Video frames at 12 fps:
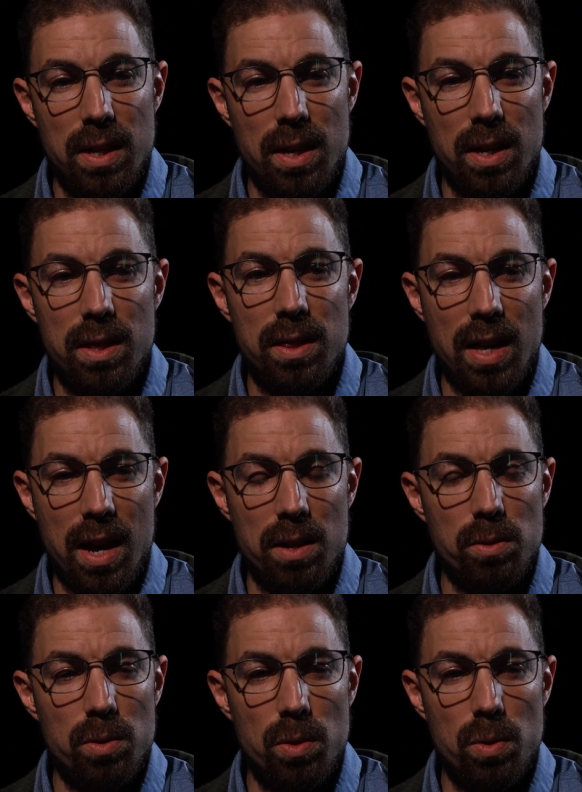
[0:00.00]
in
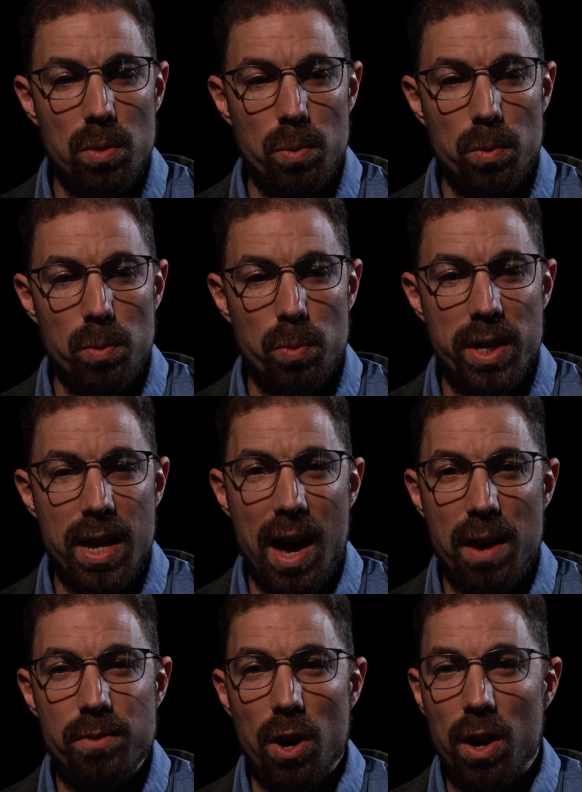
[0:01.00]
that we
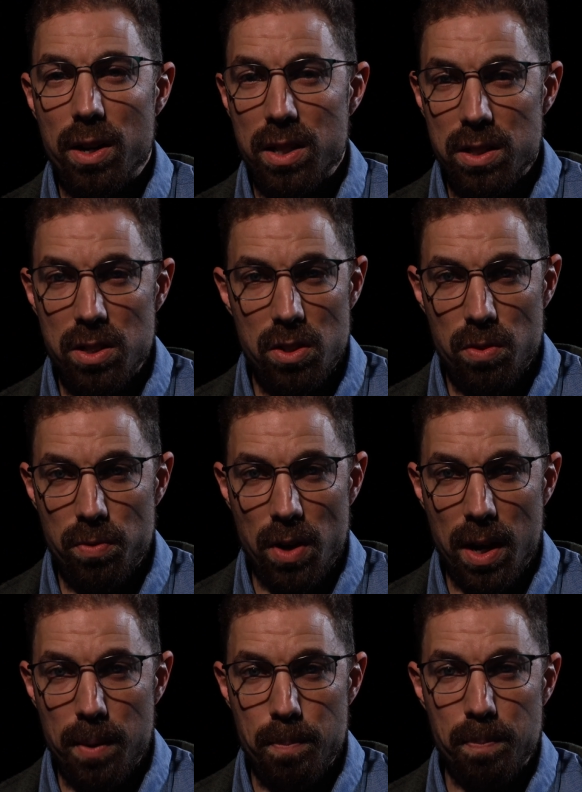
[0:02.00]
have artists
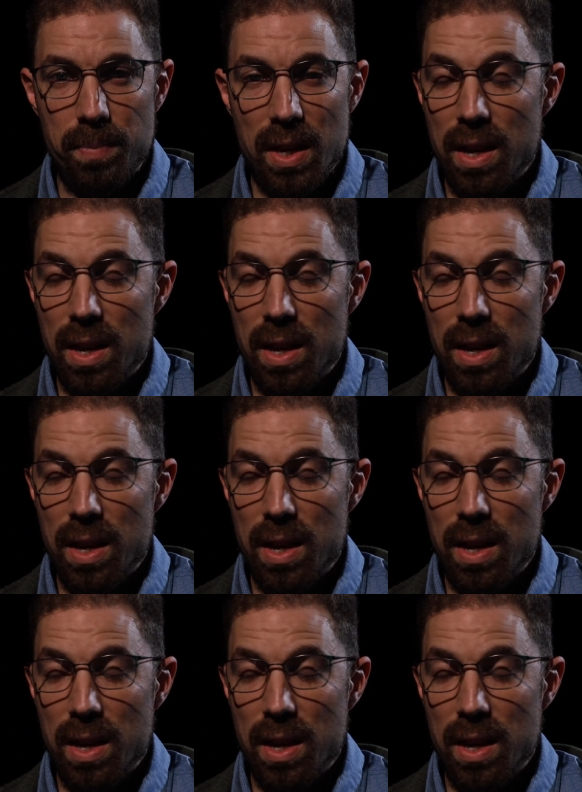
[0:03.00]
from